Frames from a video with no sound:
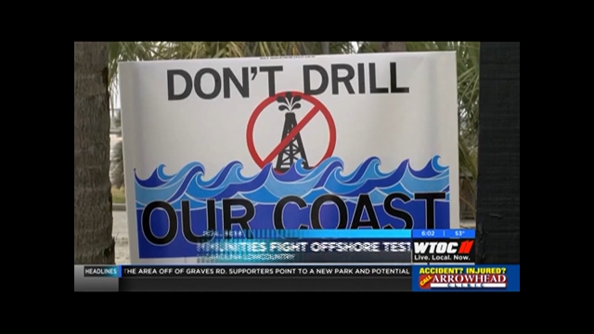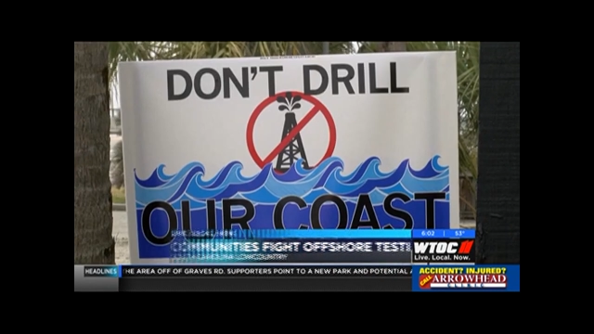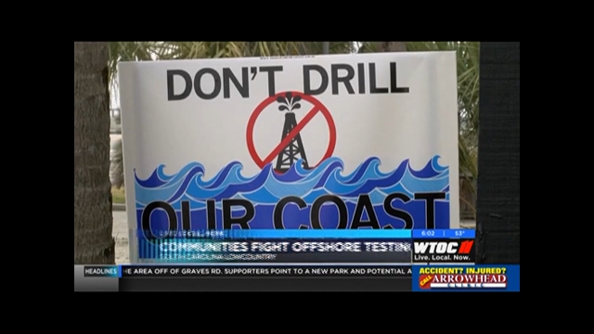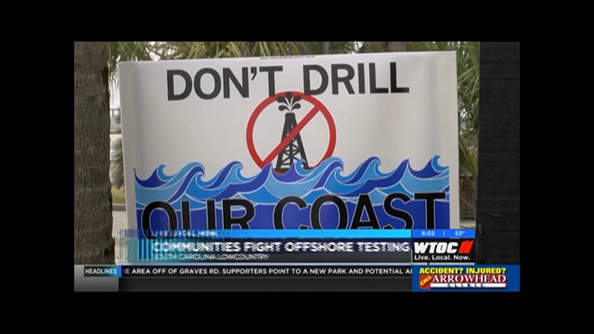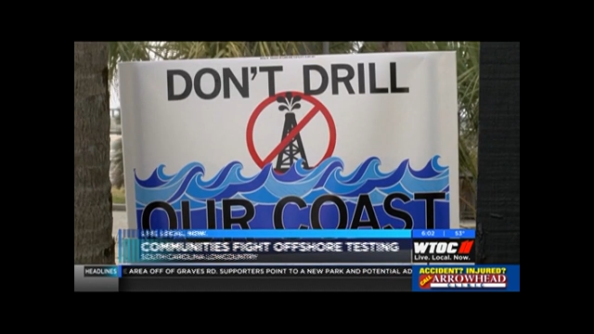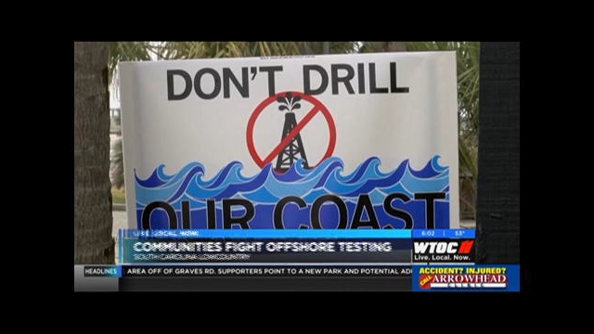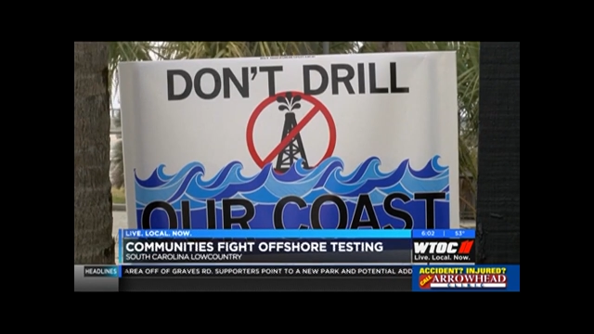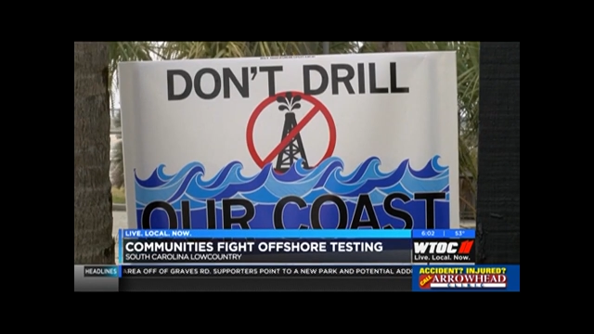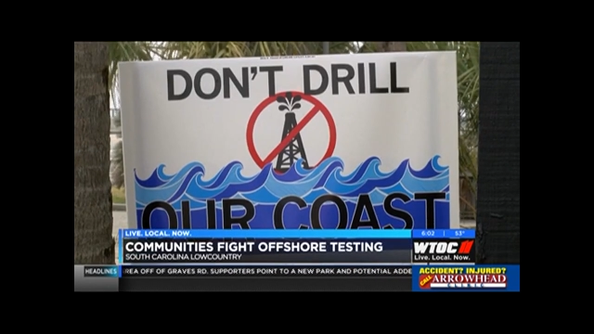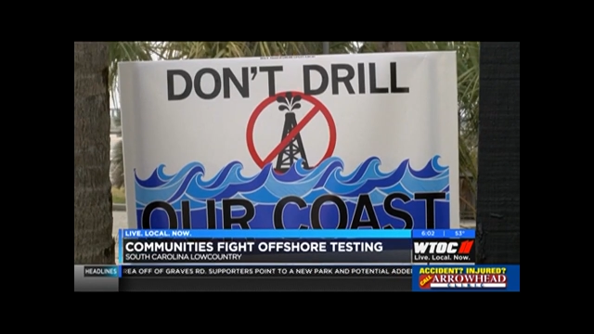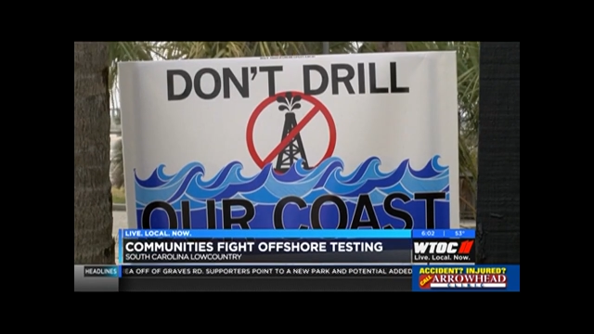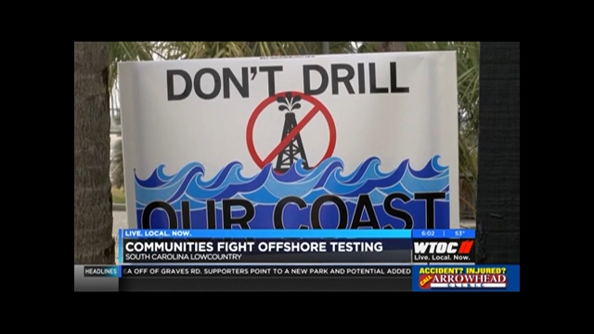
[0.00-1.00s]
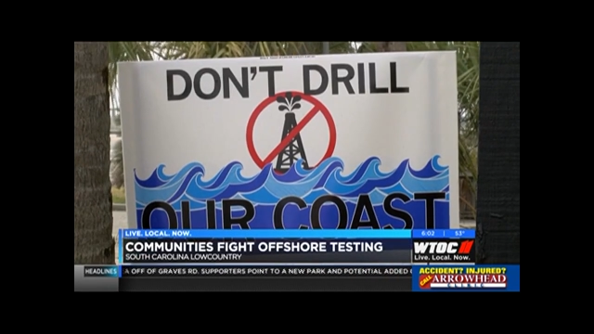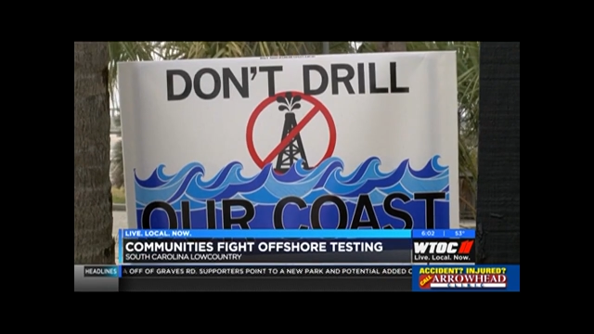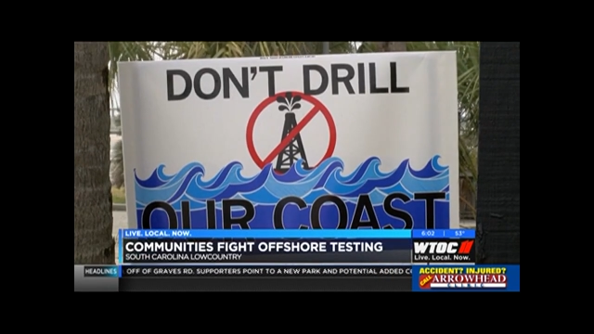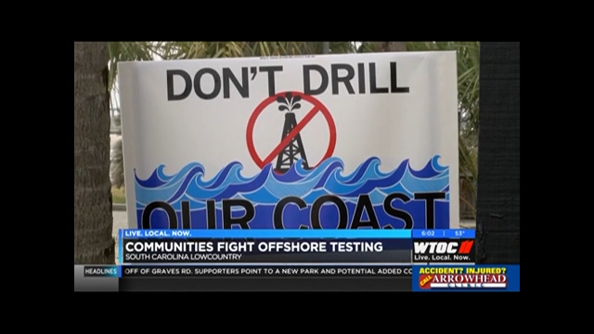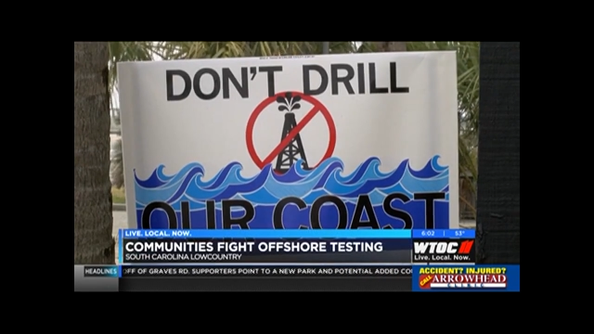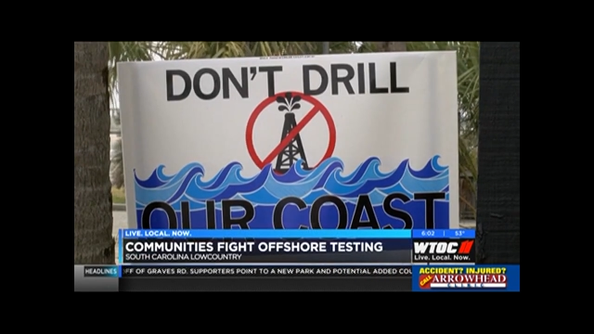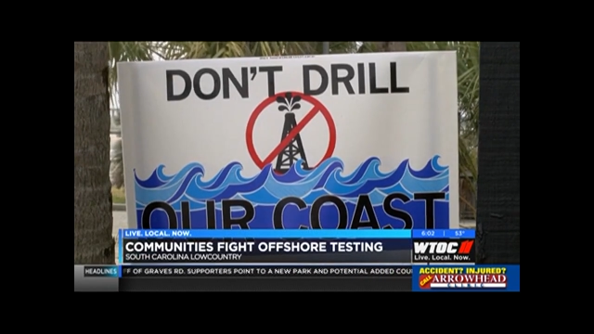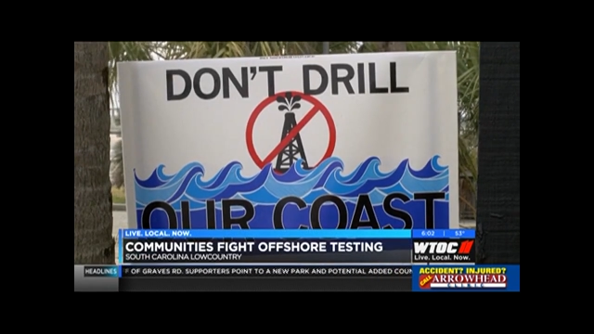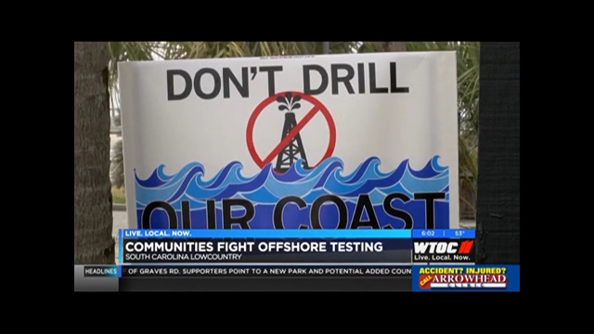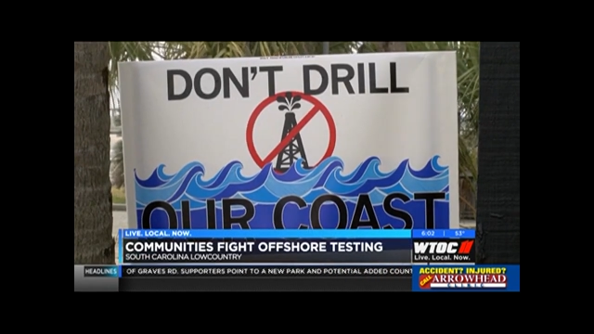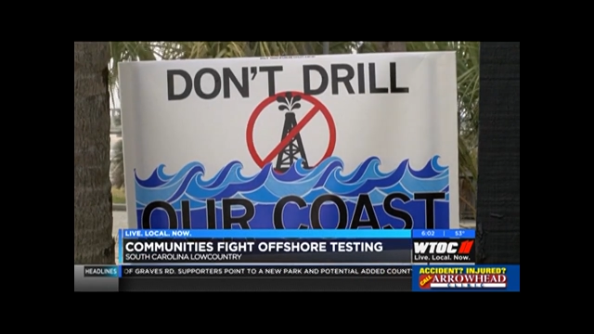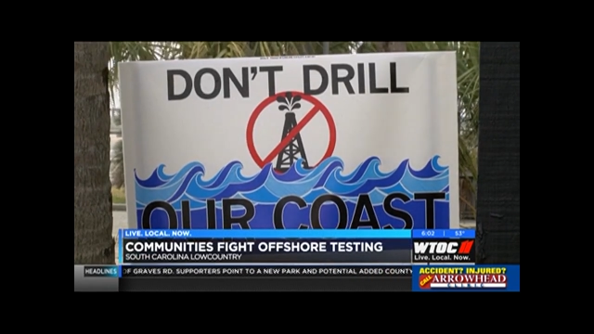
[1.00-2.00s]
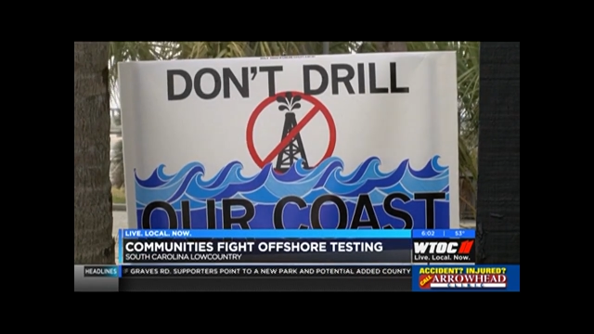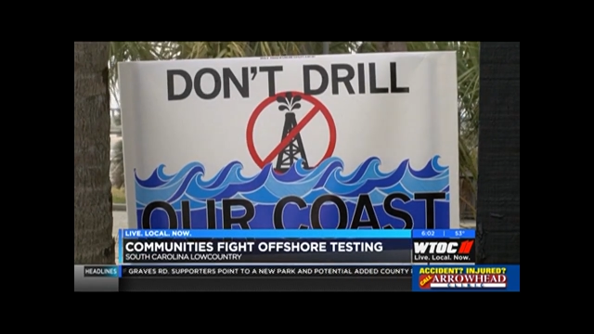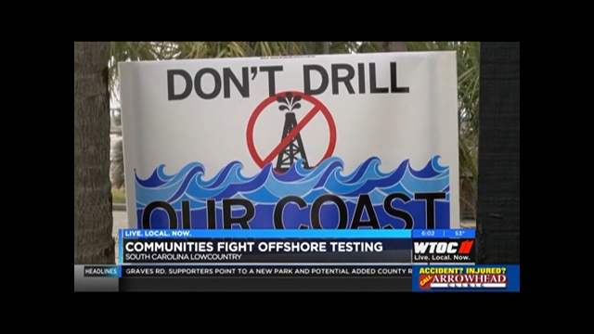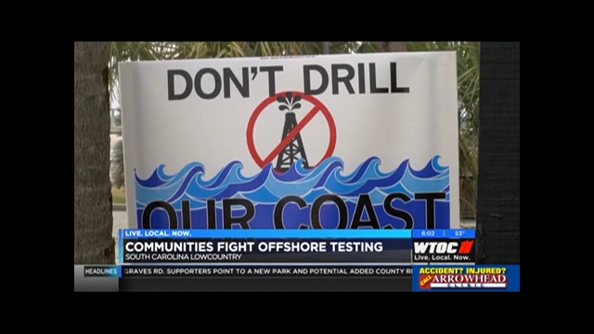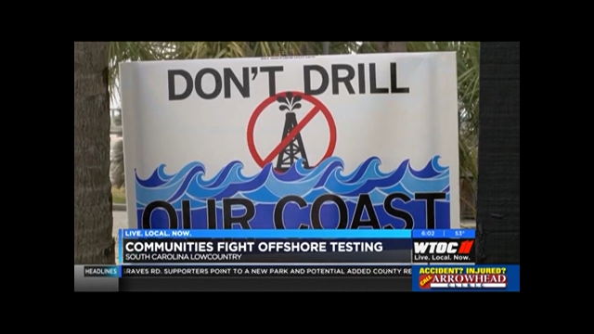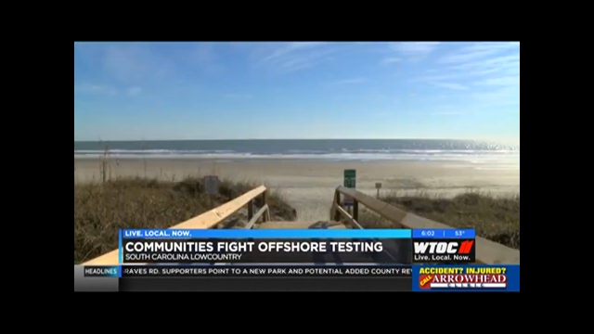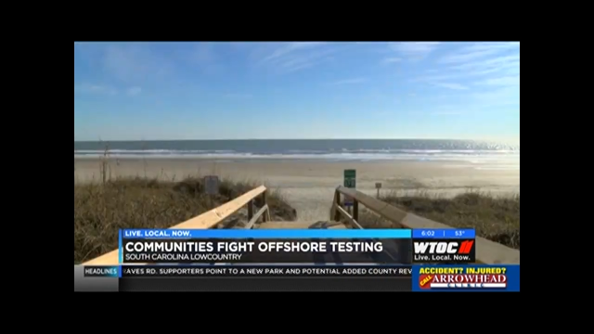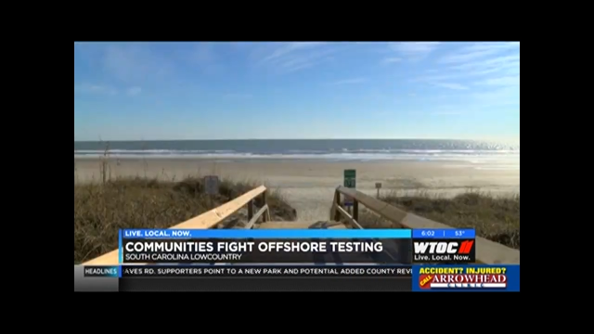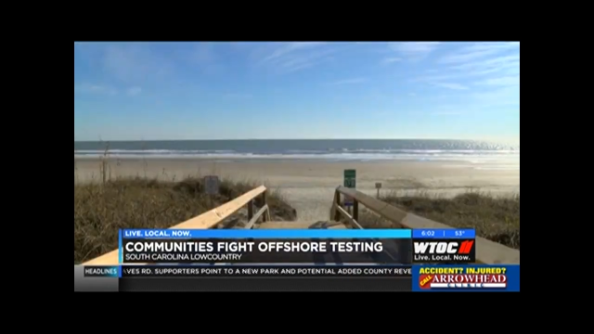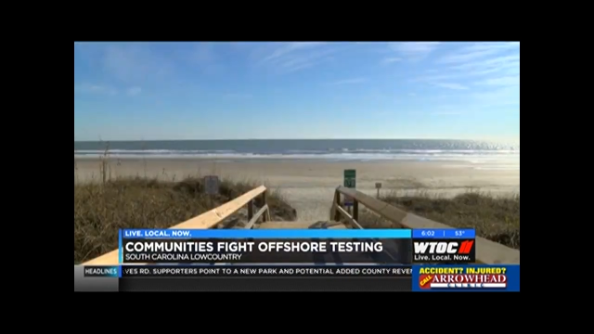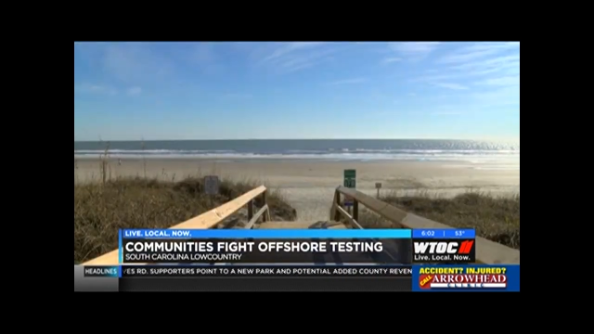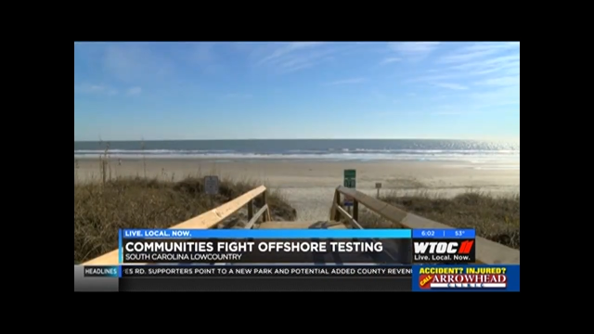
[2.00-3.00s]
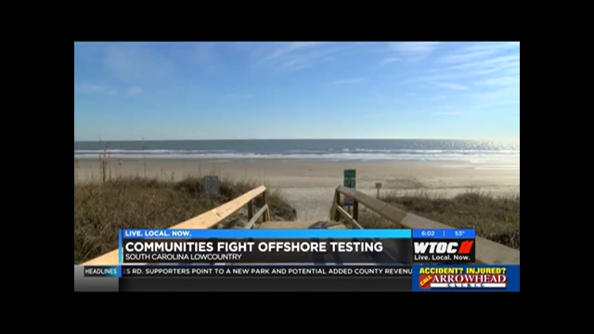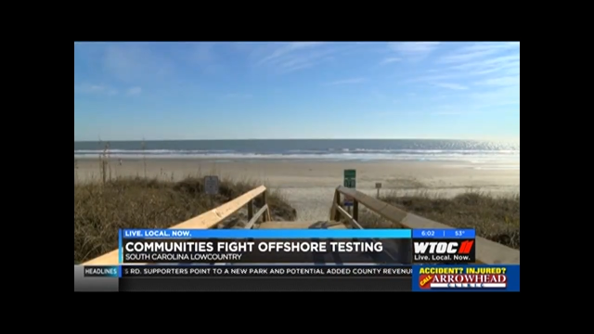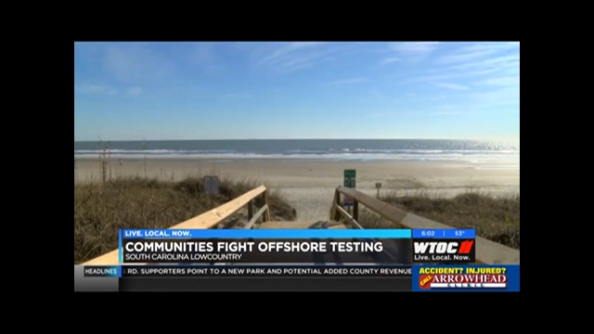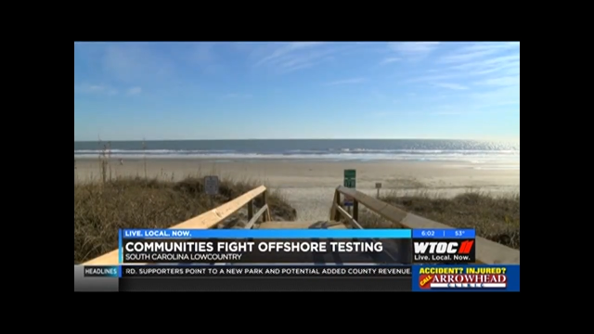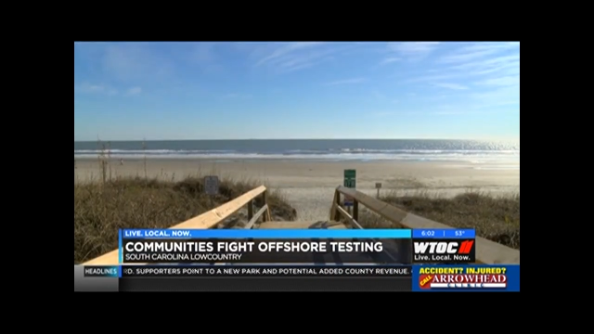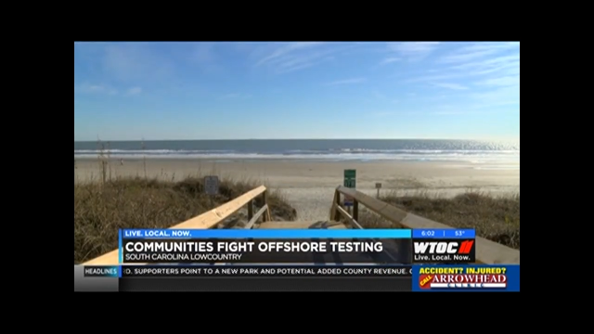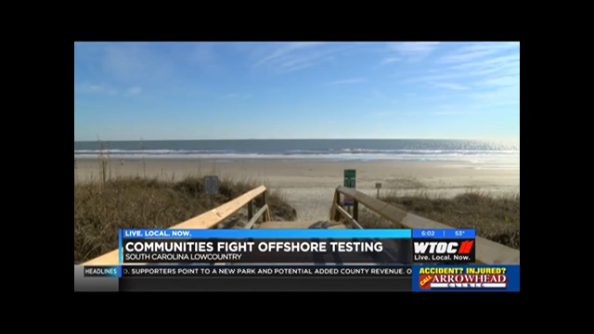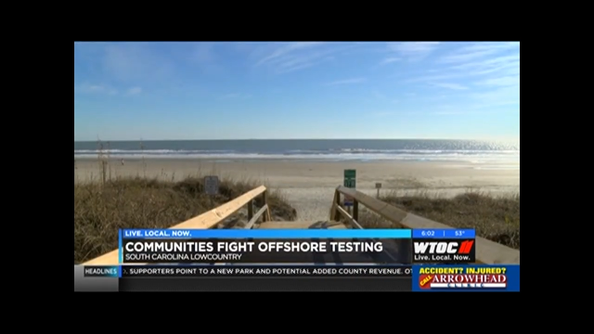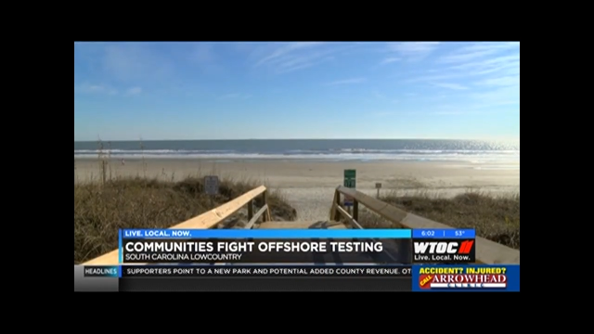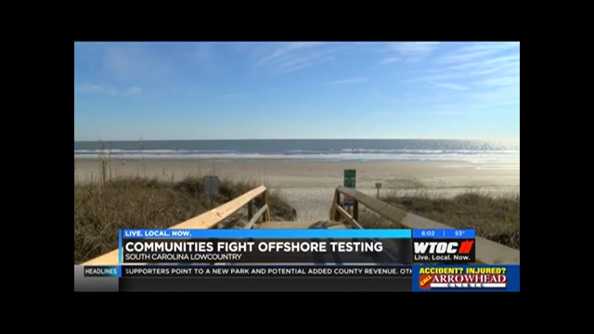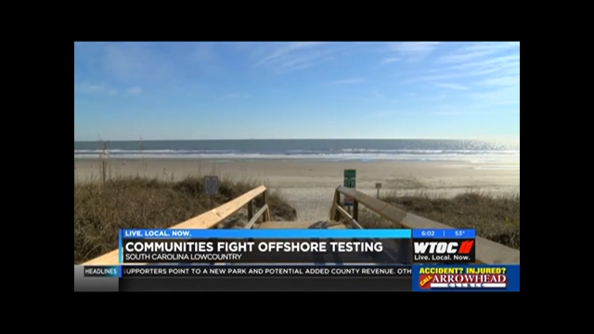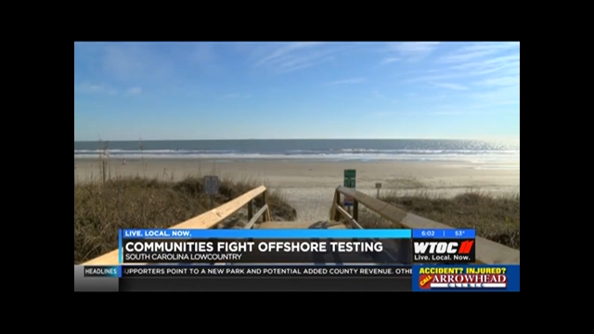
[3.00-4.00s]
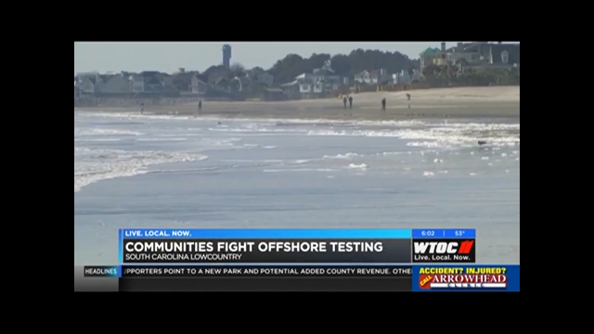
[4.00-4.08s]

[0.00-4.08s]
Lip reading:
(no speaker visible)